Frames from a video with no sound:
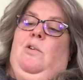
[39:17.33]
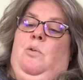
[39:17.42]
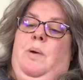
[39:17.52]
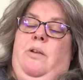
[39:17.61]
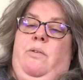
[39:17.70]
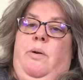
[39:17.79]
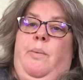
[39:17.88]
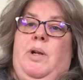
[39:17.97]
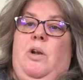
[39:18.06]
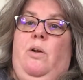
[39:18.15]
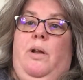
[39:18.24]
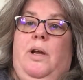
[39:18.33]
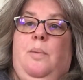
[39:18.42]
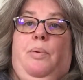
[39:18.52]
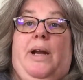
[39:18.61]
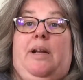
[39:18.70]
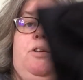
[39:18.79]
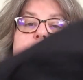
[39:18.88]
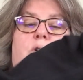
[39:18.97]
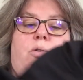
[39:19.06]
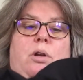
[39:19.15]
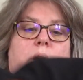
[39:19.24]
or whether I would look like a pregnant
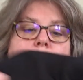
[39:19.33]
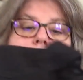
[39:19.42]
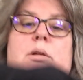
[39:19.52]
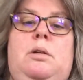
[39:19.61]
toddler